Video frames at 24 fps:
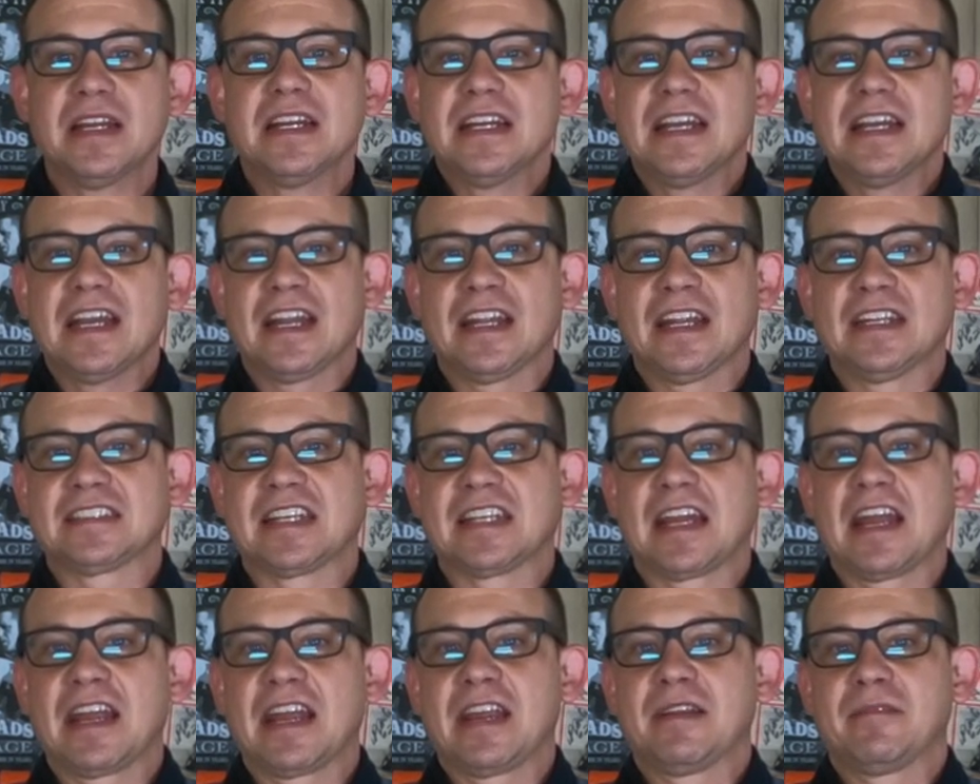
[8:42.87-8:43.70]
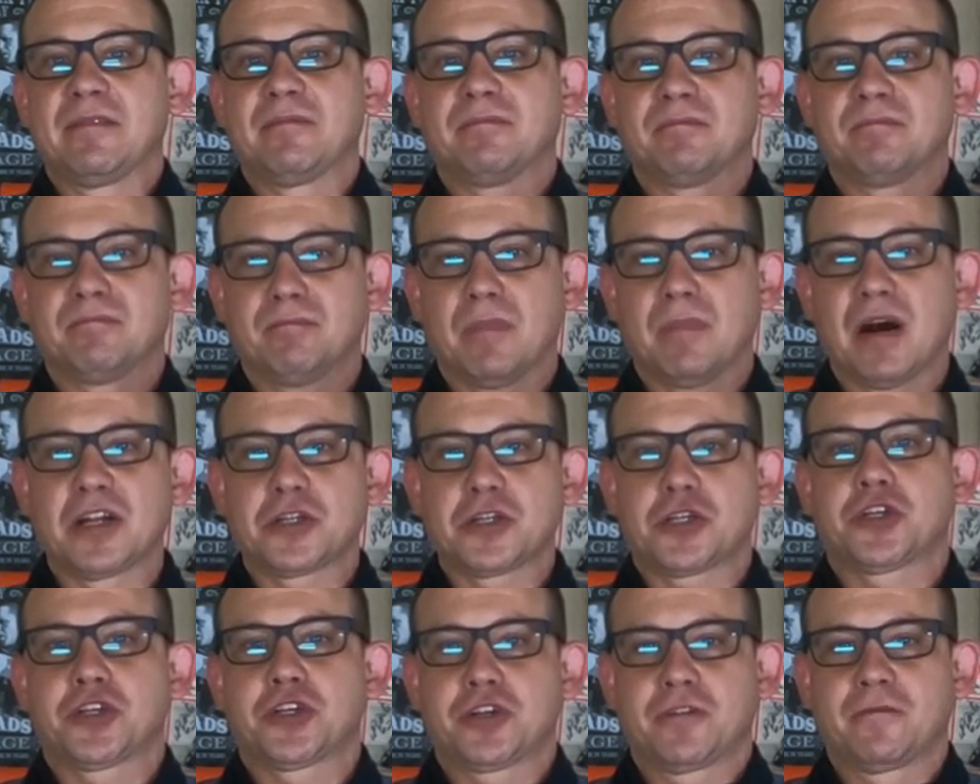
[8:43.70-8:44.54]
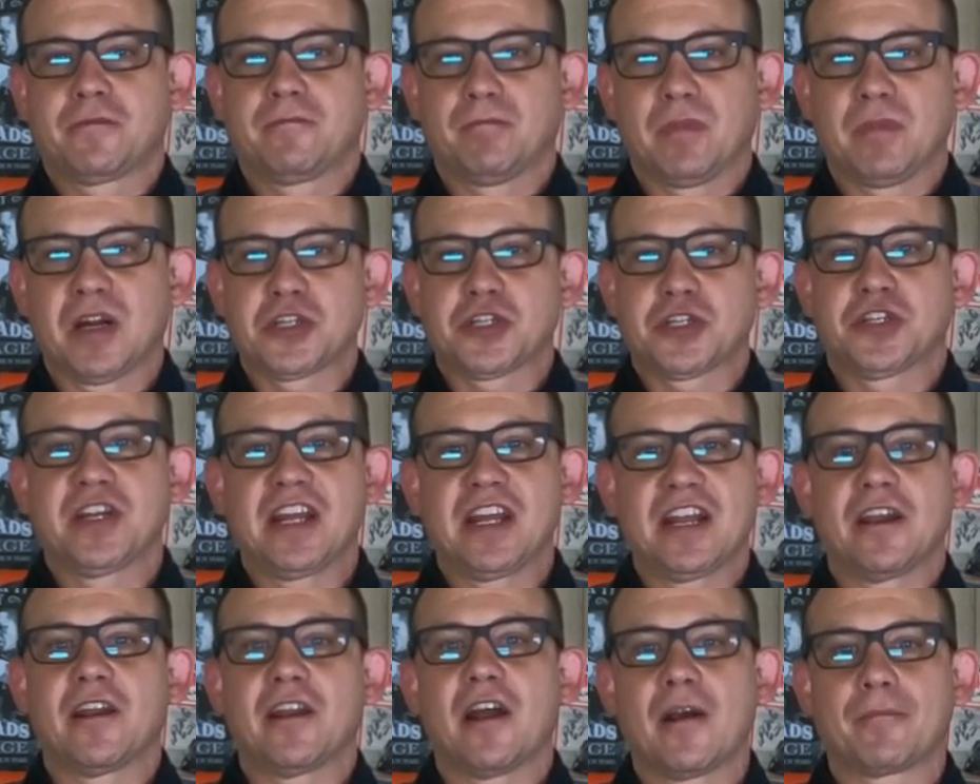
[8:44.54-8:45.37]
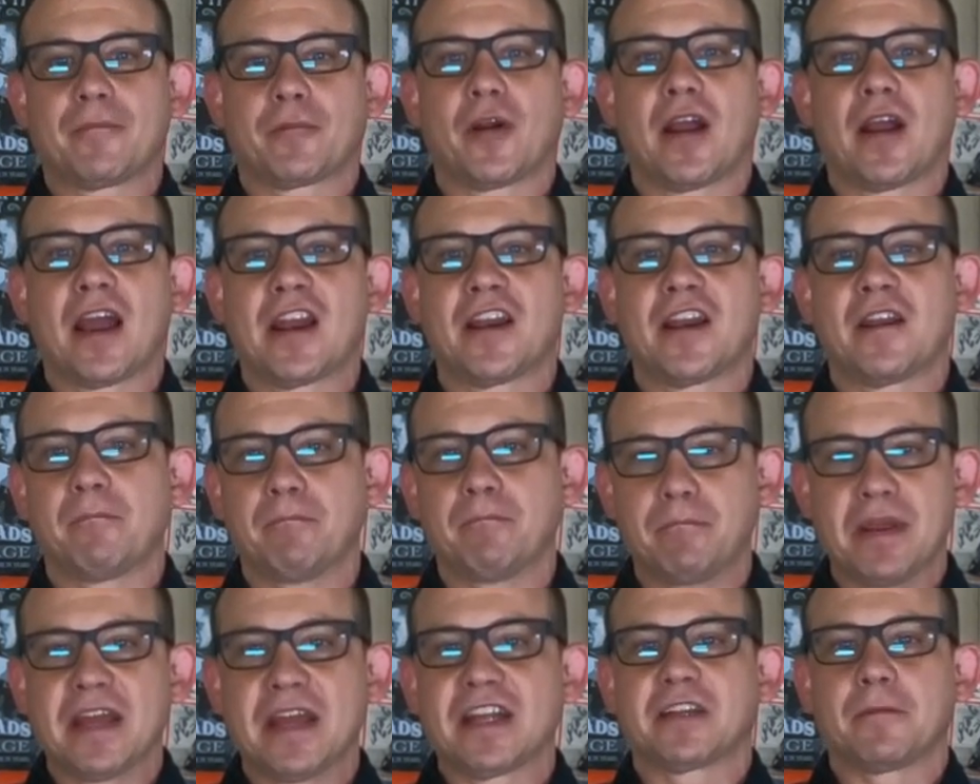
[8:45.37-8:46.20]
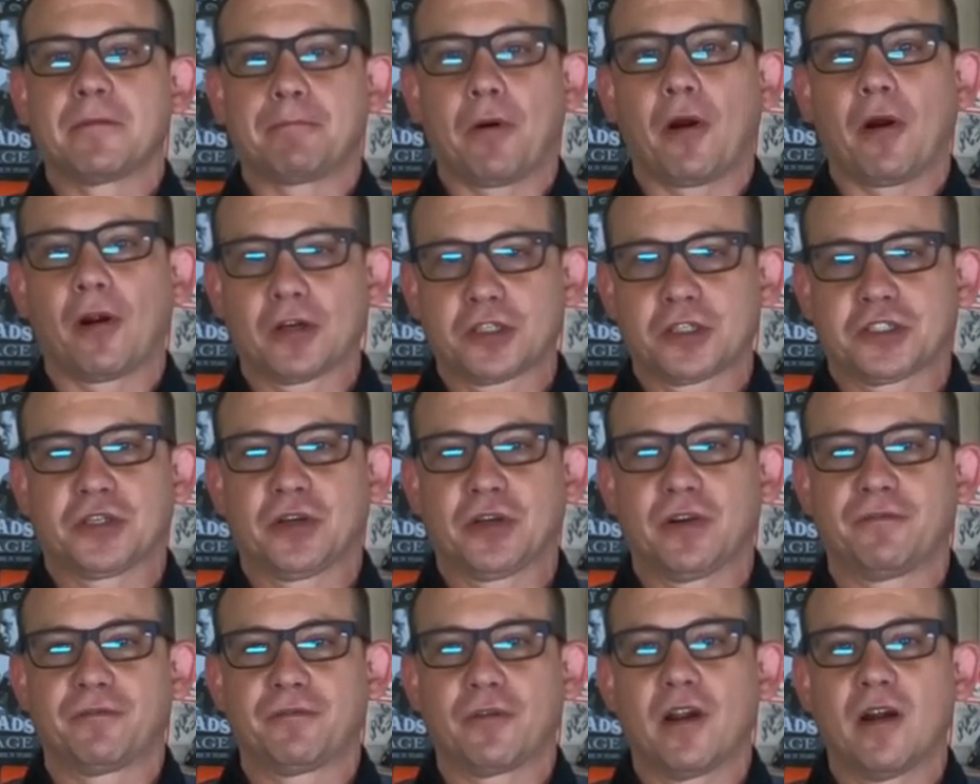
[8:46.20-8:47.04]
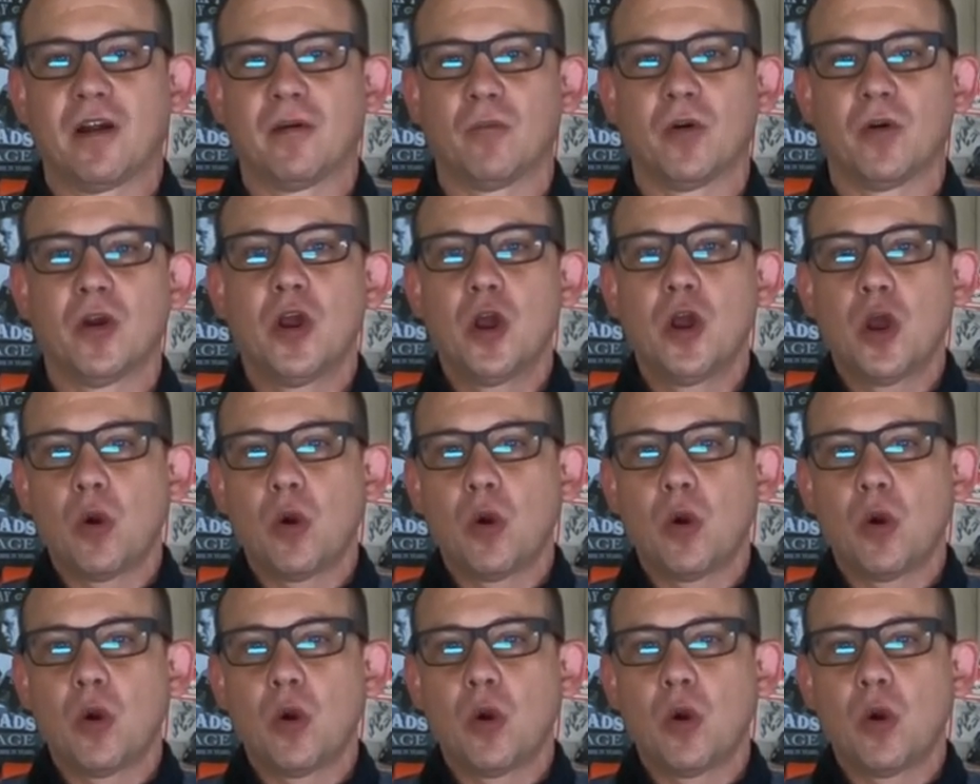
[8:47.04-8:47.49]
It is a much, much needed upgrade and a big departure from